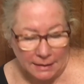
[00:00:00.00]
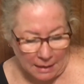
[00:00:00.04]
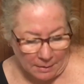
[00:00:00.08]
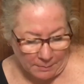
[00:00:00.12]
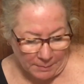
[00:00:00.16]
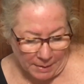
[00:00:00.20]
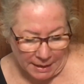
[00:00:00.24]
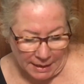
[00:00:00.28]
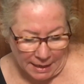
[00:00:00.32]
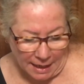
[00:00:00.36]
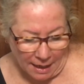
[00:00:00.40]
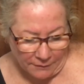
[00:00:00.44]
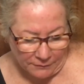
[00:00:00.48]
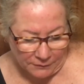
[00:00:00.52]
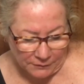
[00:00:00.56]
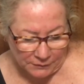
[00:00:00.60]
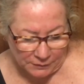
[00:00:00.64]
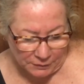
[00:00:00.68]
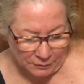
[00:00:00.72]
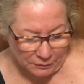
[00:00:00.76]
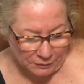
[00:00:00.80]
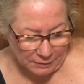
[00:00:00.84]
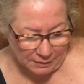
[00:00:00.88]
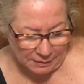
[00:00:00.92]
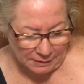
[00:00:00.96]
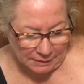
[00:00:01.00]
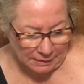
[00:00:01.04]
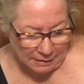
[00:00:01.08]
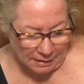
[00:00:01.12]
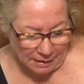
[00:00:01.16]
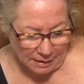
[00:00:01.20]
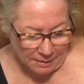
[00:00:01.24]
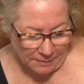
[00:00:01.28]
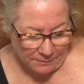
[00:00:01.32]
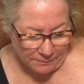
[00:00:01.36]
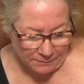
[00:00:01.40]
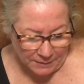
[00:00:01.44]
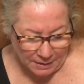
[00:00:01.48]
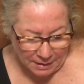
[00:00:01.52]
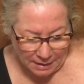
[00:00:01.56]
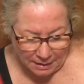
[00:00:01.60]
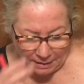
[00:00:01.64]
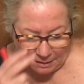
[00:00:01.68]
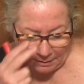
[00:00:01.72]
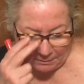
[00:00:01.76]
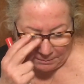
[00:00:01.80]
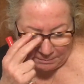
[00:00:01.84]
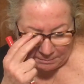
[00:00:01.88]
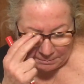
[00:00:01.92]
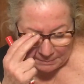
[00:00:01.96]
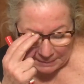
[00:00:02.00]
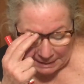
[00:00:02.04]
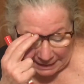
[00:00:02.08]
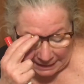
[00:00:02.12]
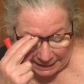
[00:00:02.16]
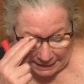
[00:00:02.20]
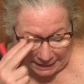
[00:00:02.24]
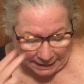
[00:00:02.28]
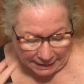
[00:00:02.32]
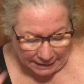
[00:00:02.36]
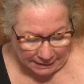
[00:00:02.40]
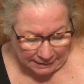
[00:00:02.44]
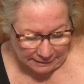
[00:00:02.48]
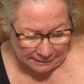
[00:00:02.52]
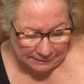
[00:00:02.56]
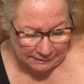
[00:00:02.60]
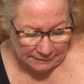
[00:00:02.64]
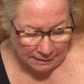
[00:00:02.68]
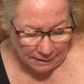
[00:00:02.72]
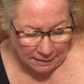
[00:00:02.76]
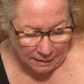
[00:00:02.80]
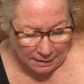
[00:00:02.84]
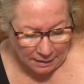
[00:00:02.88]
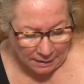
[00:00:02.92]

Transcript: They might have certain meanings